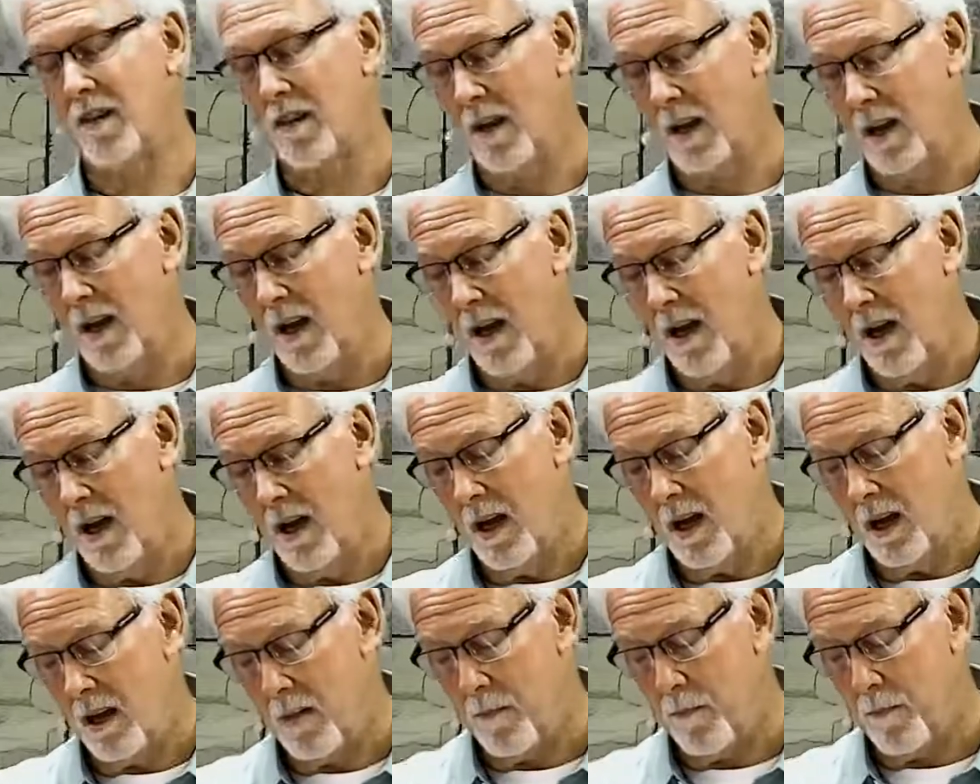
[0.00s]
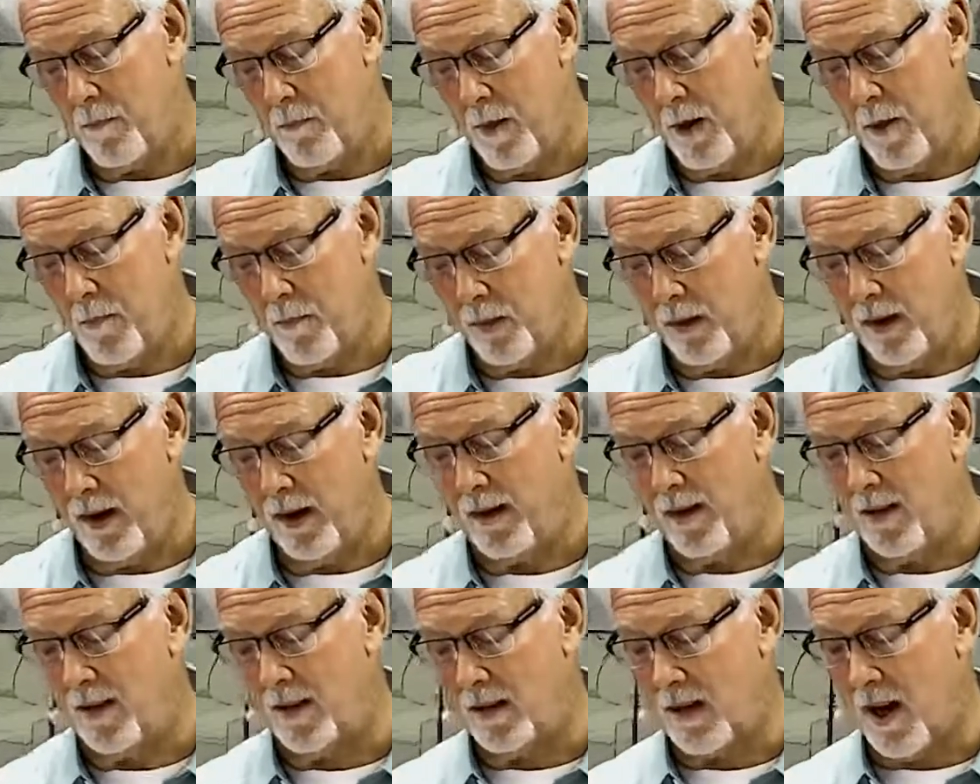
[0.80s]
It, it, it
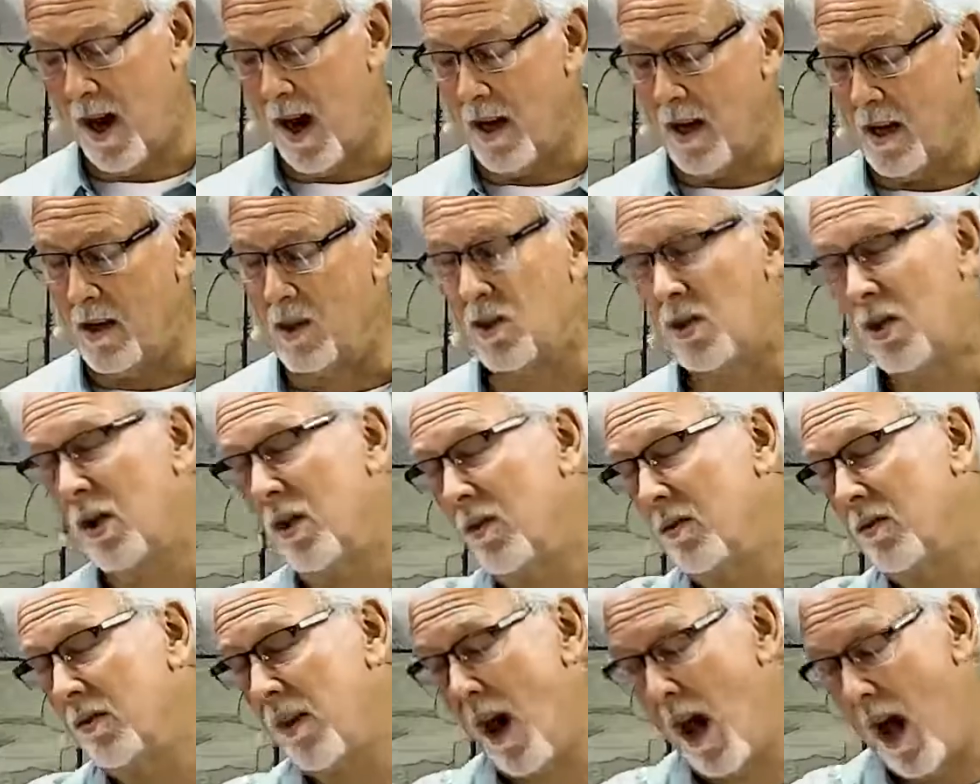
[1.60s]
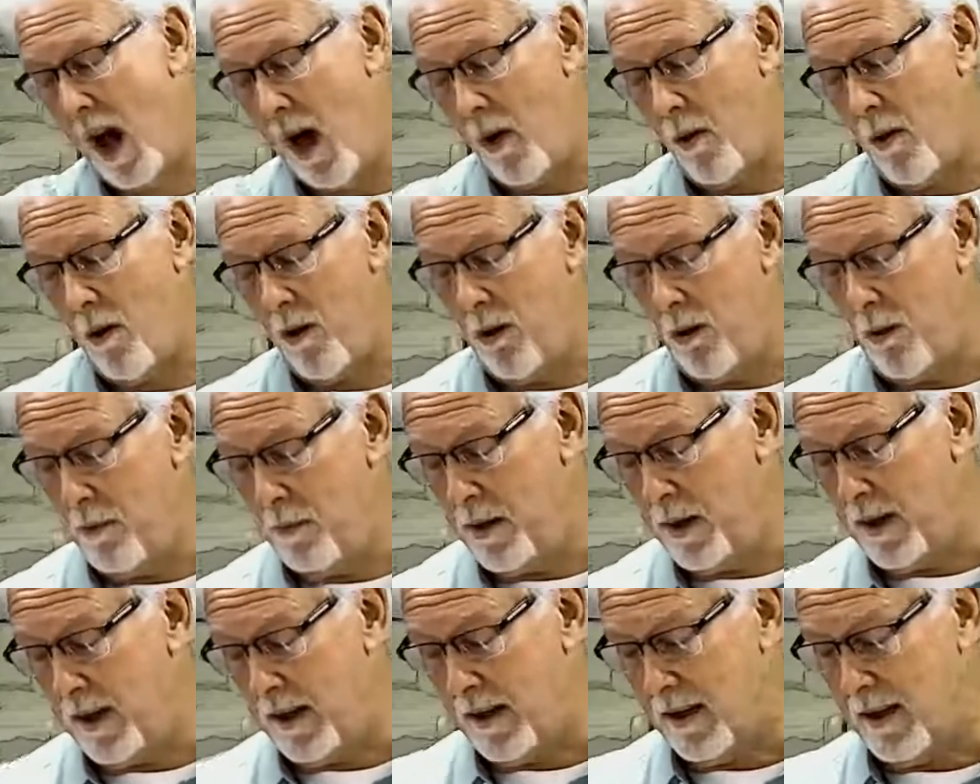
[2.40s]
pleases God, it shows our
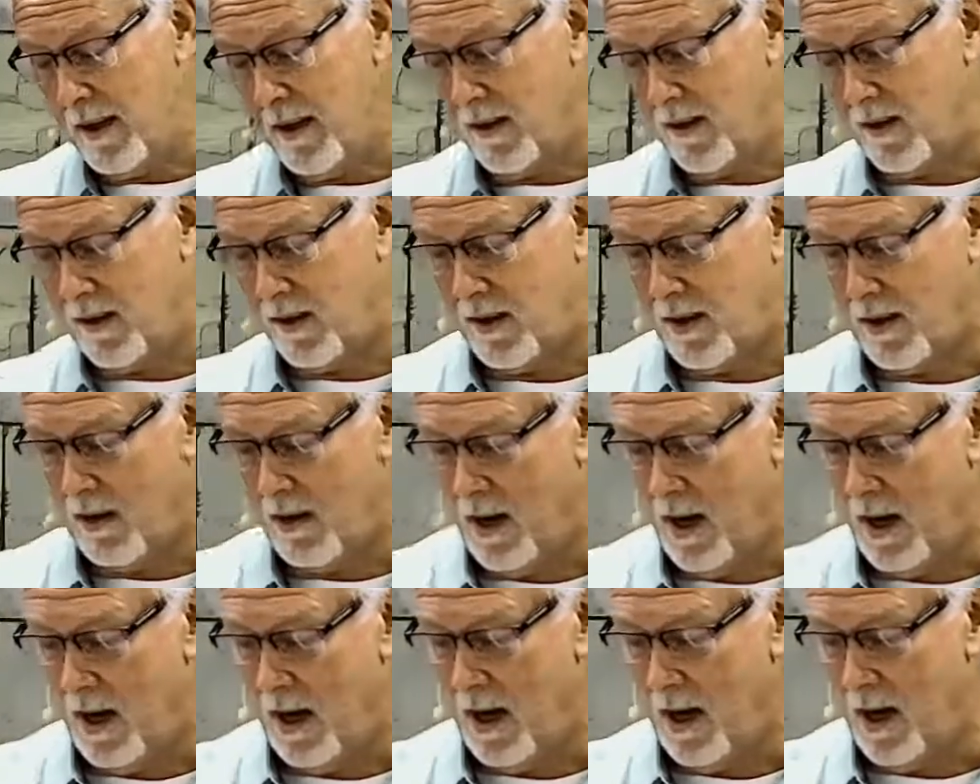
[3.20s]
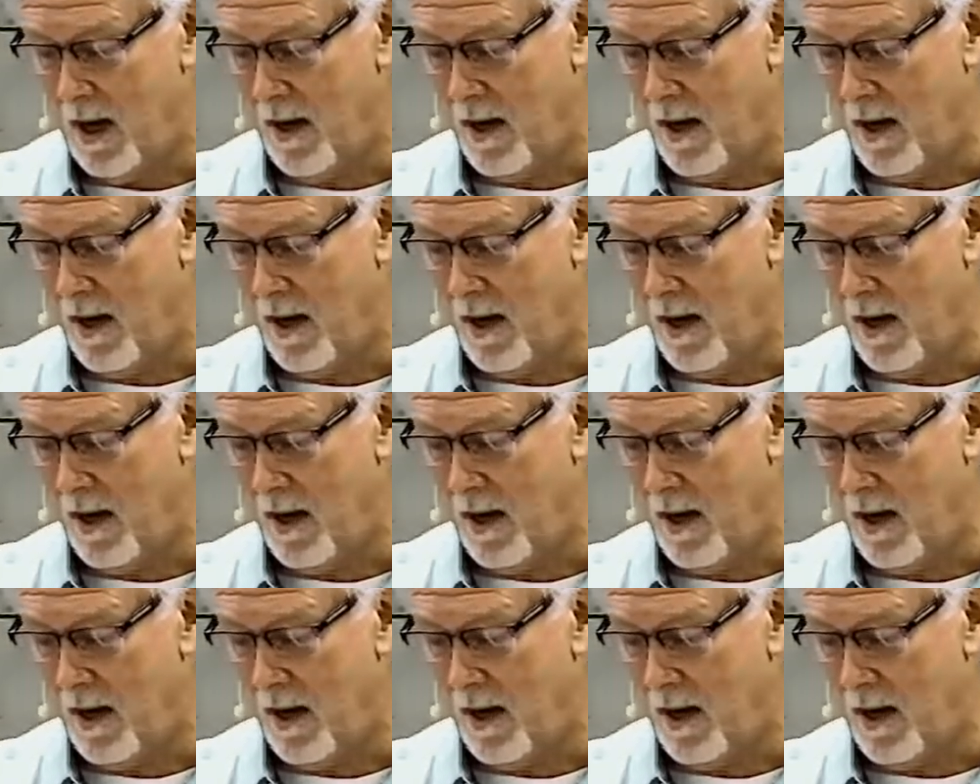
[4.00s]
obedience to God.